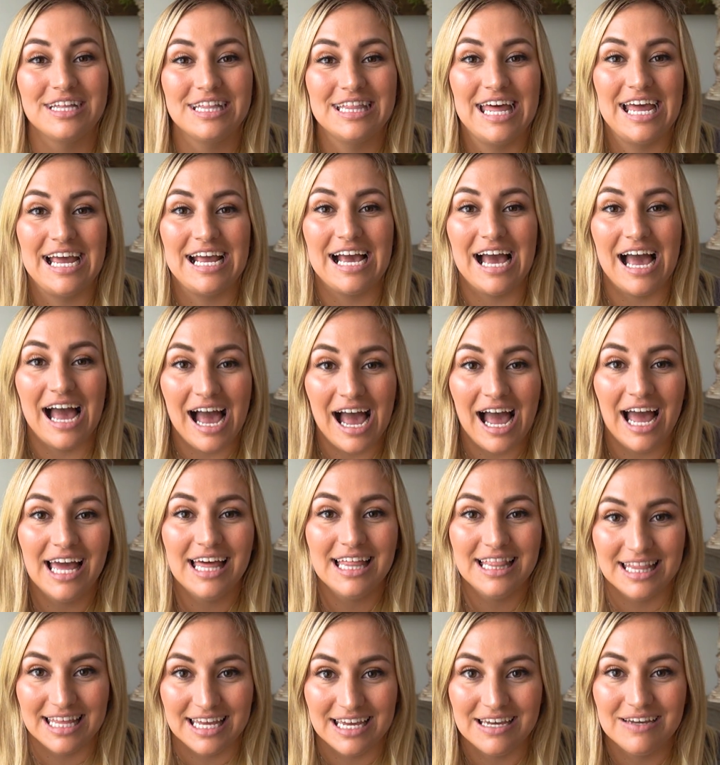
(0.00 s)
Like,
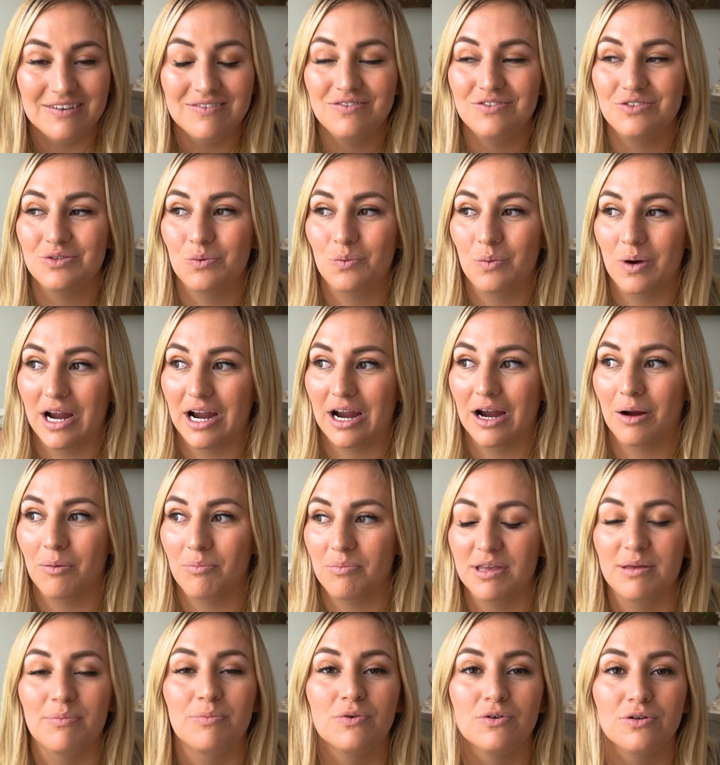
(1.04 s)
I lived where
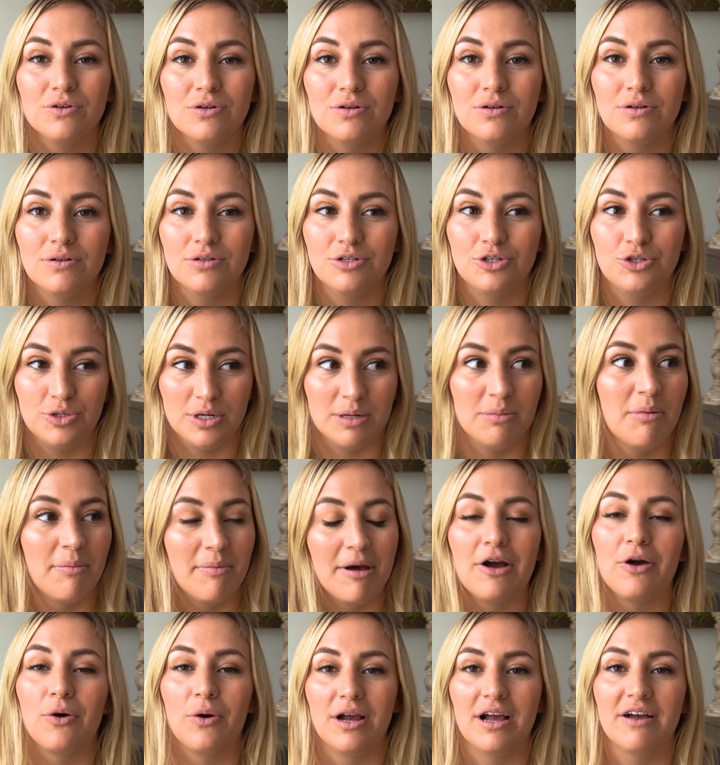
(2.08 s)
people dream
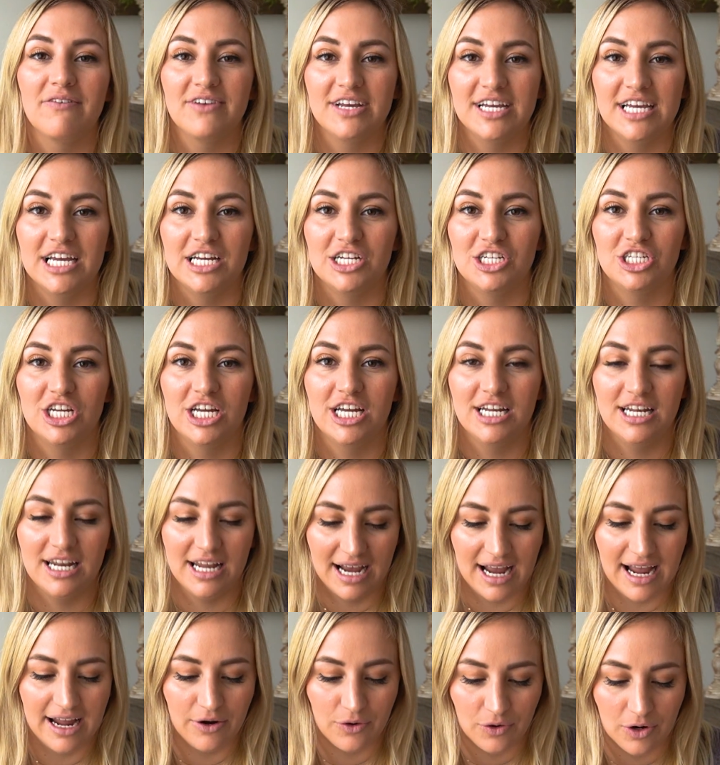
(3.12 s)
about going on vacation. Like,
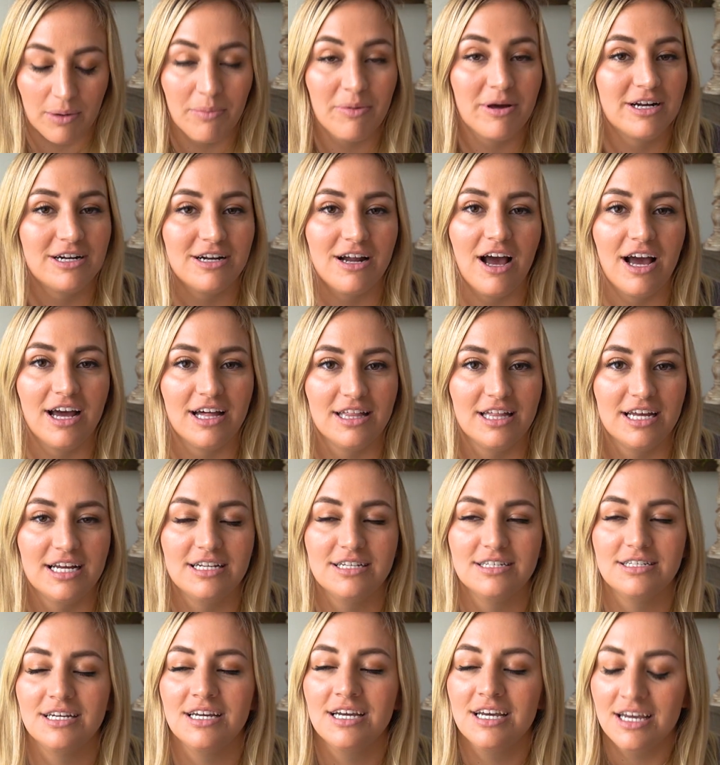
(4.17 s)
I grew up on an
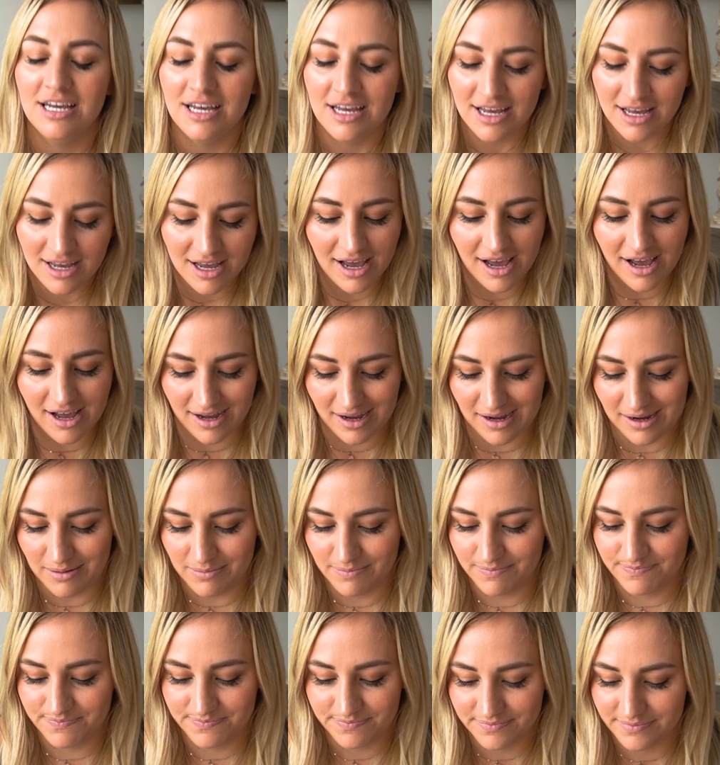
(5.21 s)
island.
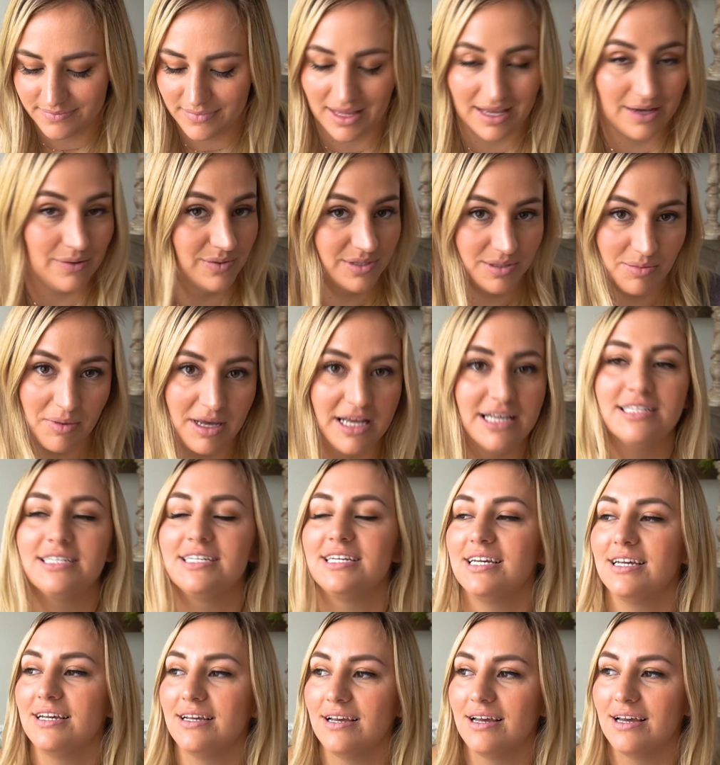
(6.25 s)
It was
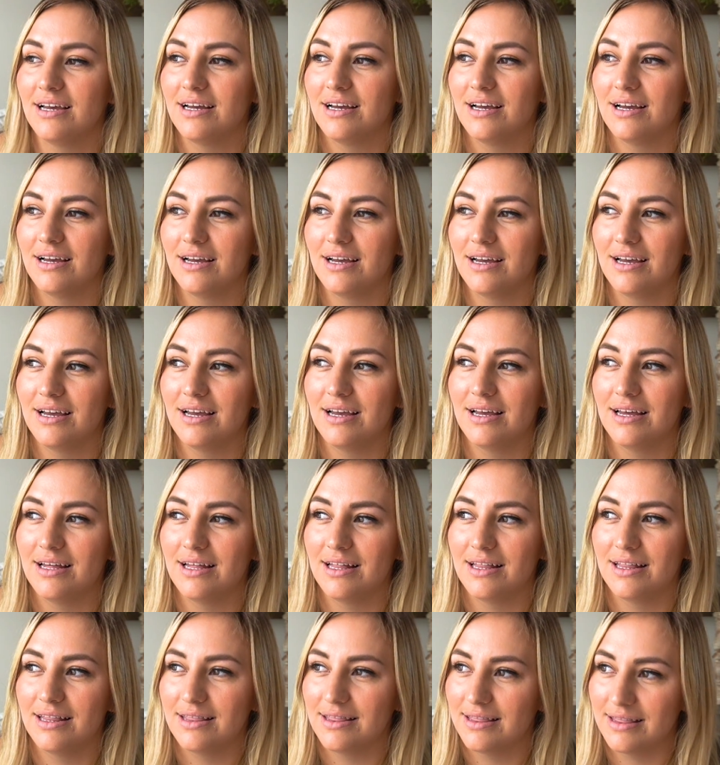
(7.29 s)
amazing.
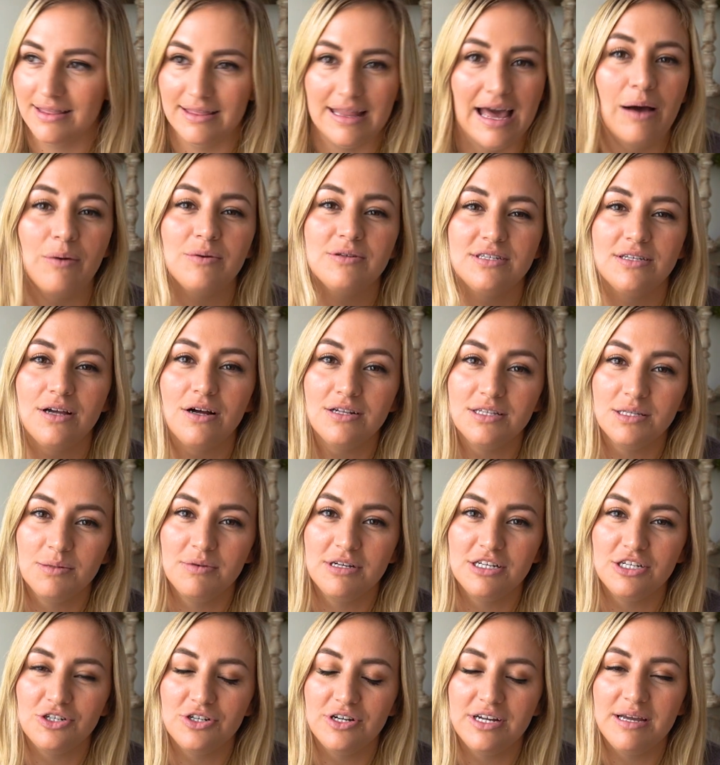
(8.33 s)
That was the
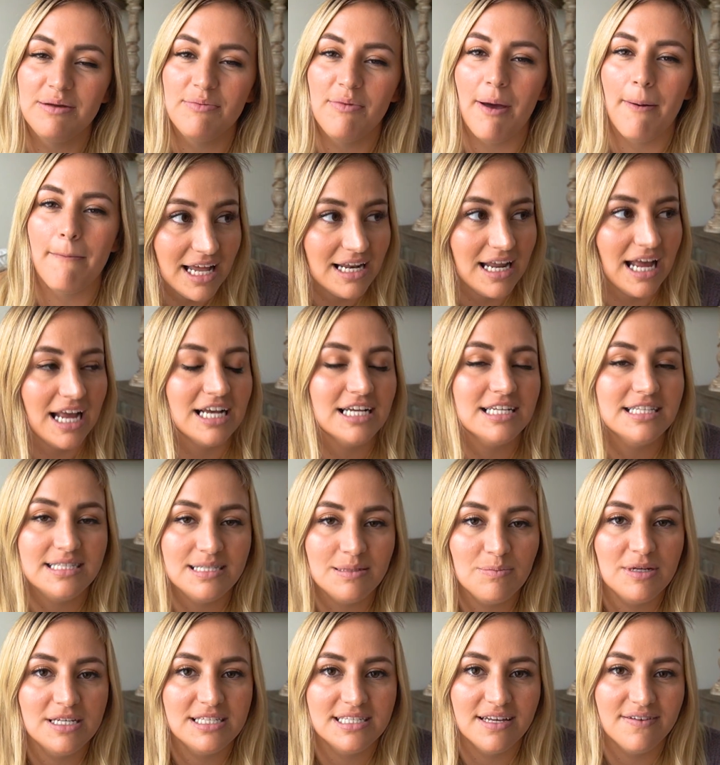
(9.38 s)
ultimate dream. I could see
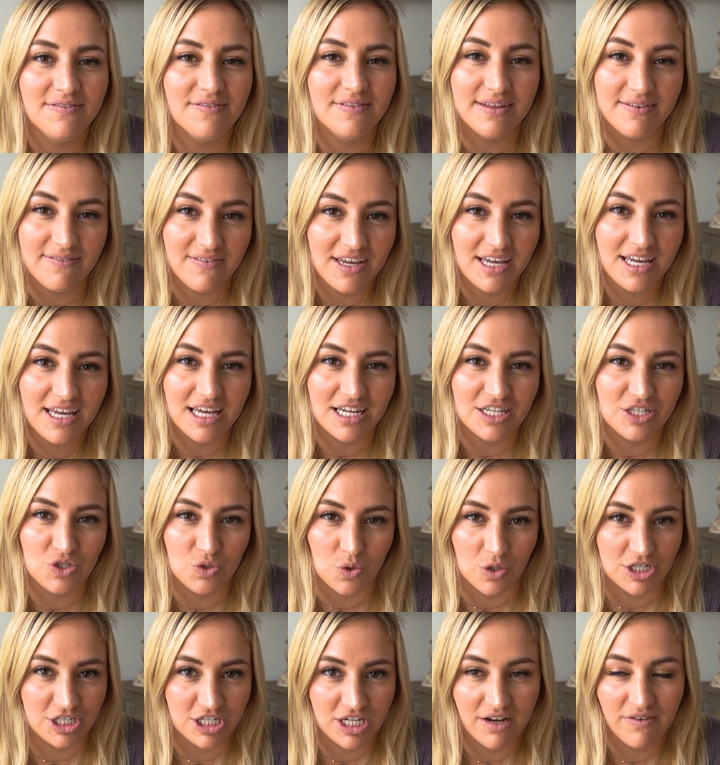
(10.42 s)
myself living in
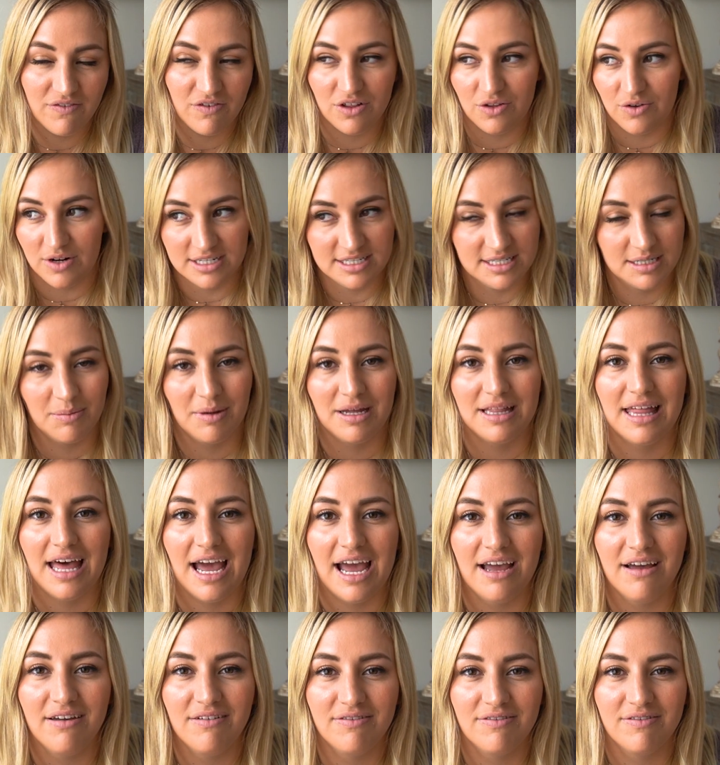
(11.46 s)
Georgia for the rest of my
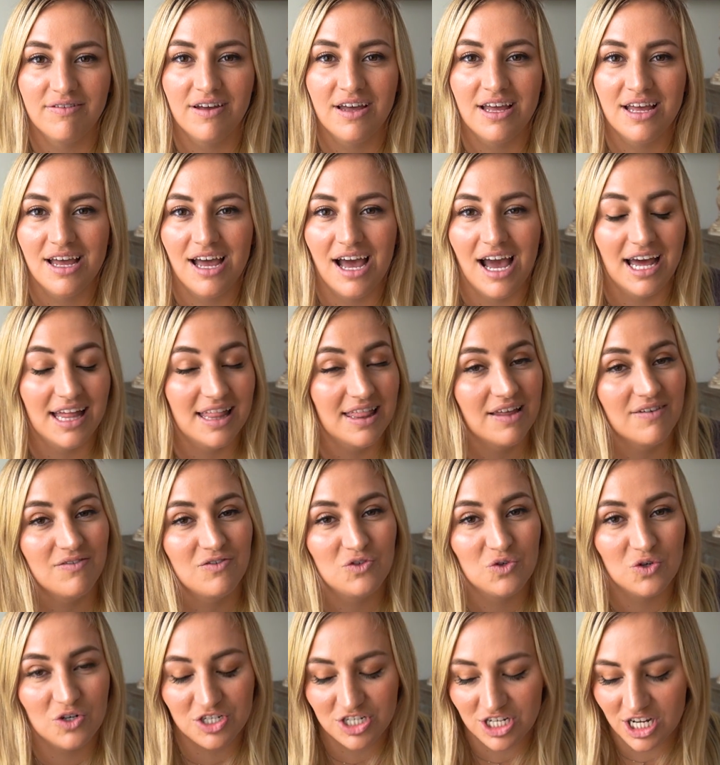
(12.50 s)
life. I love
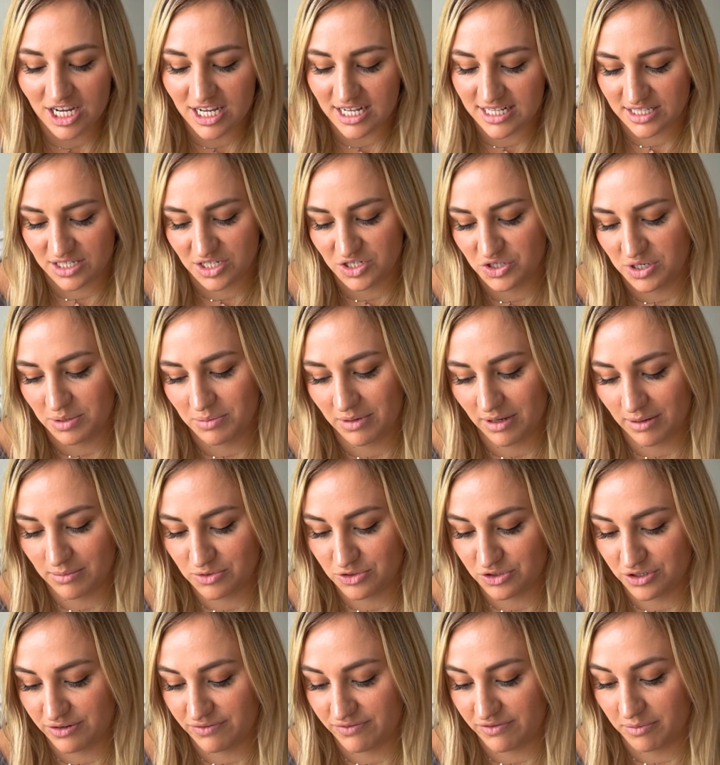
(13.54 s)
Georgia. It's a dream come
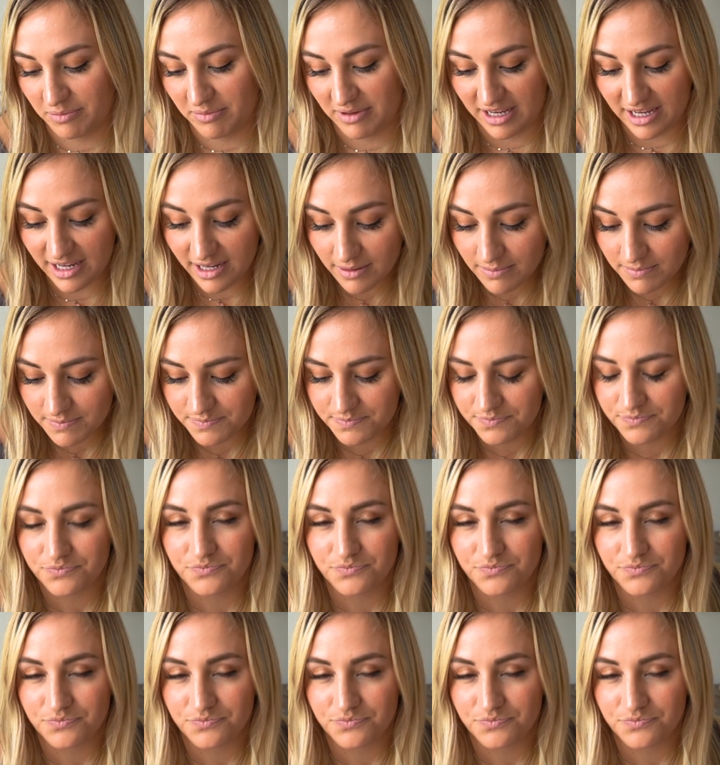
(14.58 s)
true for me.